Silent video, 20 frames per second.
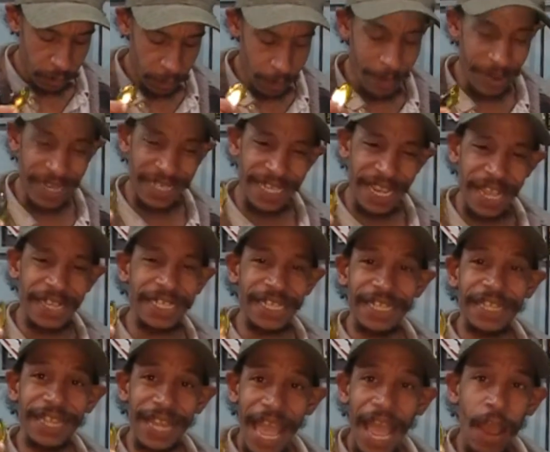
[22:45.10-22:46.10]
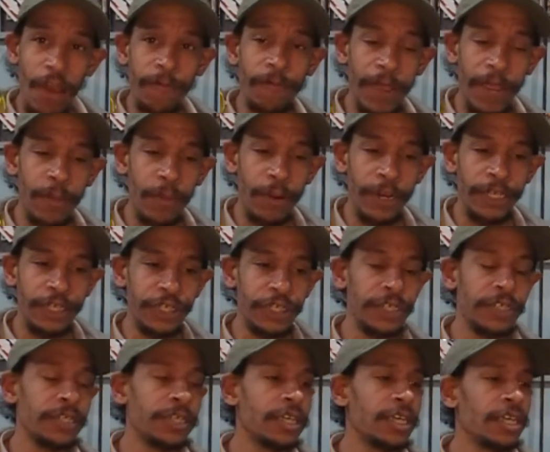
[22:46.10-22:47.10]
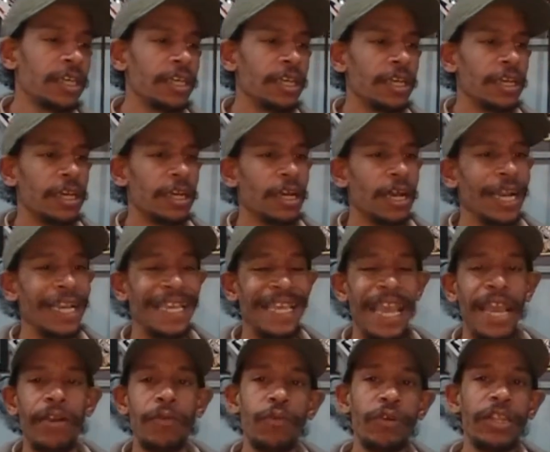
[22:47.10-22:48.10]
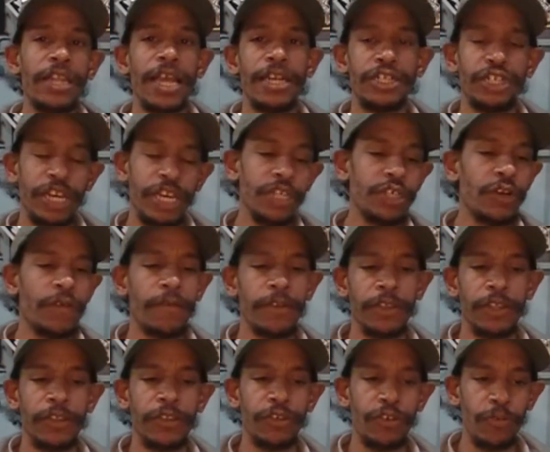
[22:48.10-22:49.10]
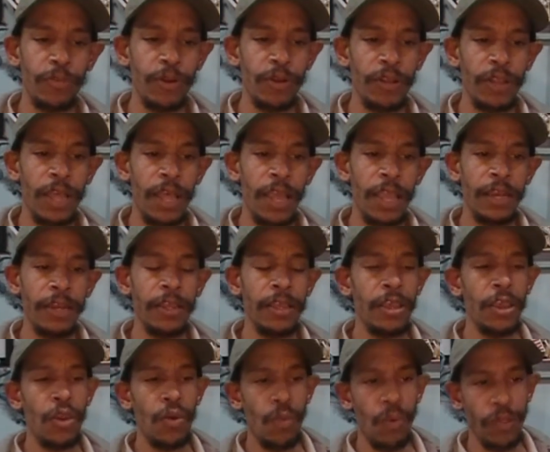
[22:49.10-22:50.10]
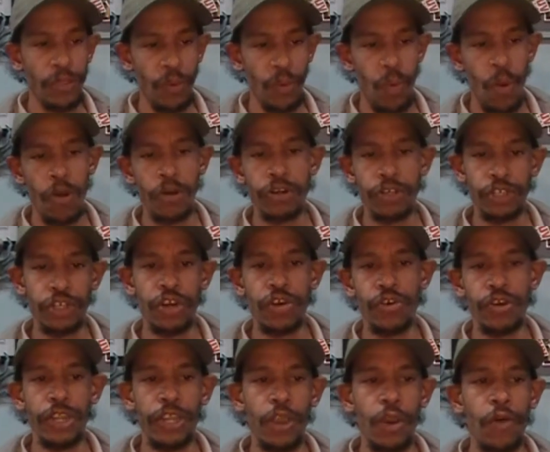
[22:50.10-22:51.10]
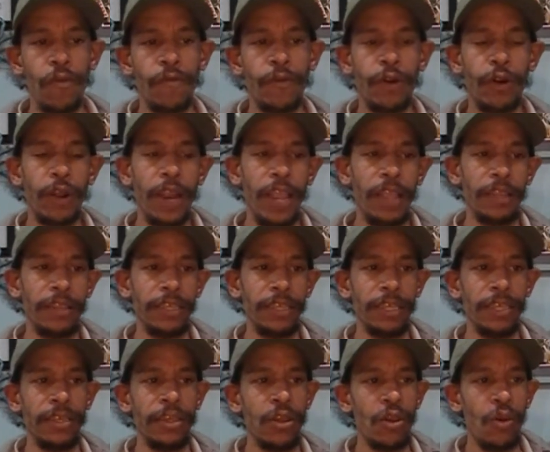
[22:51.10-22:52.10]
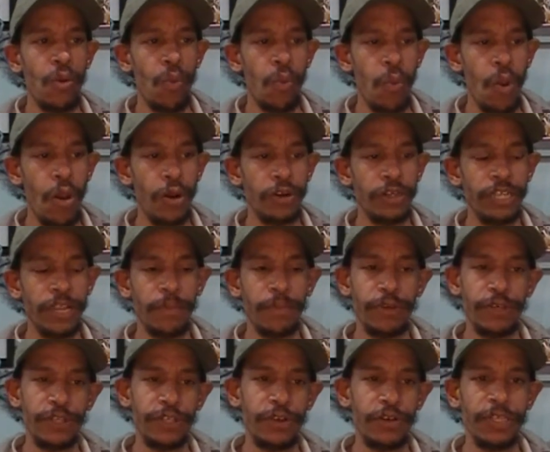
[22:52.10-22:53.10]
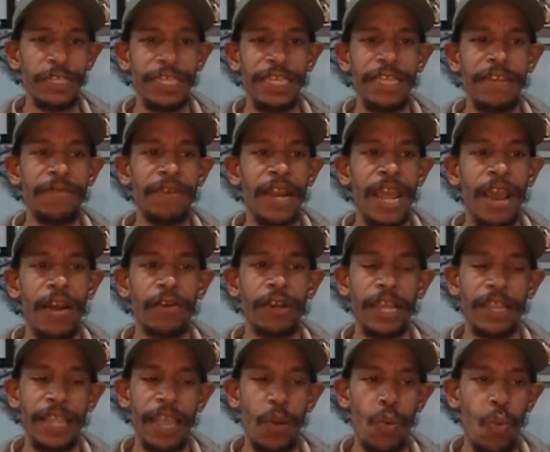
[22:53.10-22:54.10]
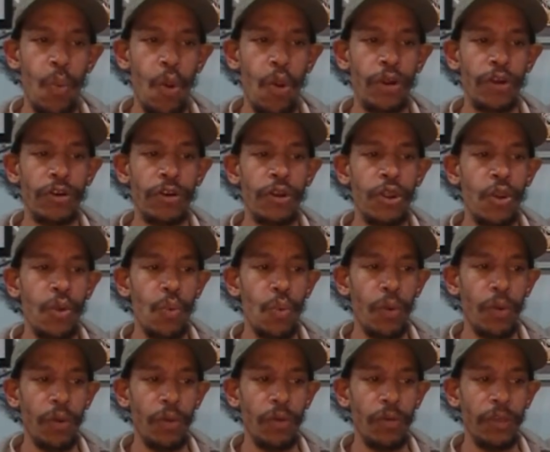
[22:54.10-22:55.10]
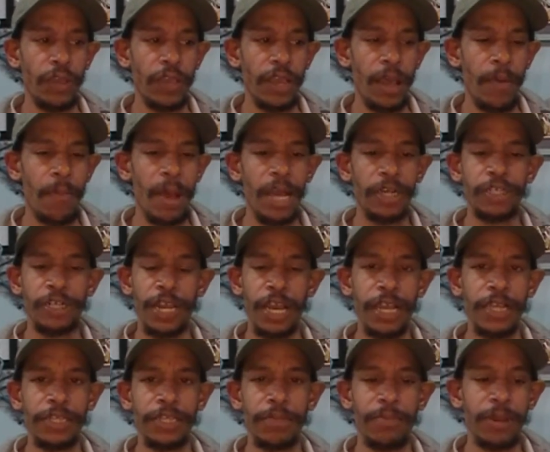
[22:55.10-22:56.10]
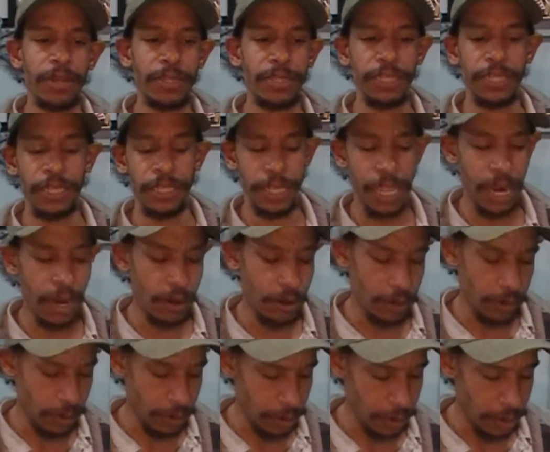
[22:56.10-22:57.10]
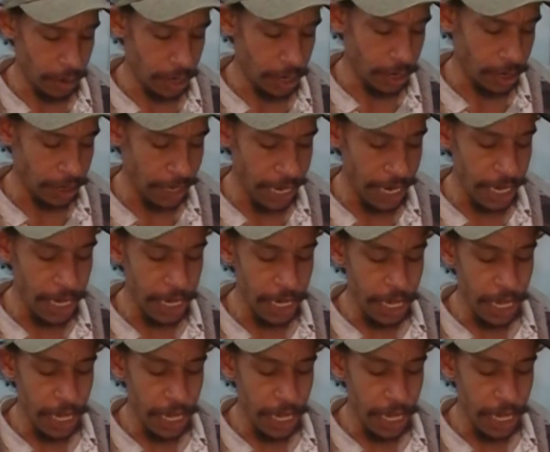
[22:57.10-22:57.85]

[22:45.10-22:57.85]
I mean, it's a loud vibration. Again, with that changeover in the thermocline, when the water's turning over and the water temperatures start to even out and that water will homogenize amongst the entire lake,